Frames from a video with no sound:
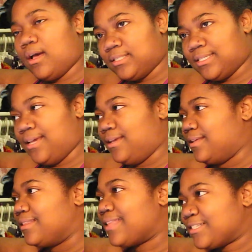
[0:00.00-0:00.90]
See?
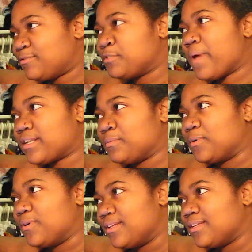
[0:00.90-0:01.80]
That's
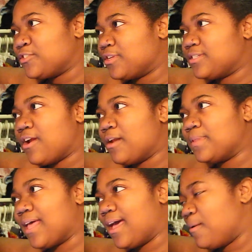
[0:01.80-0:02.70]
respectable. Should have started
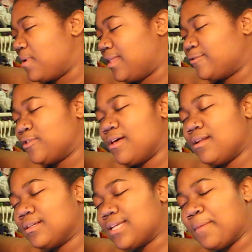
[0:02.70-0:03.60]
with that. I would have left you
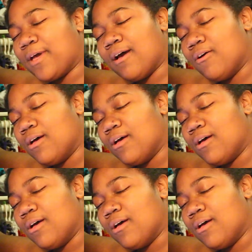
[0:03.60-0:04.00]
alone a long time ago.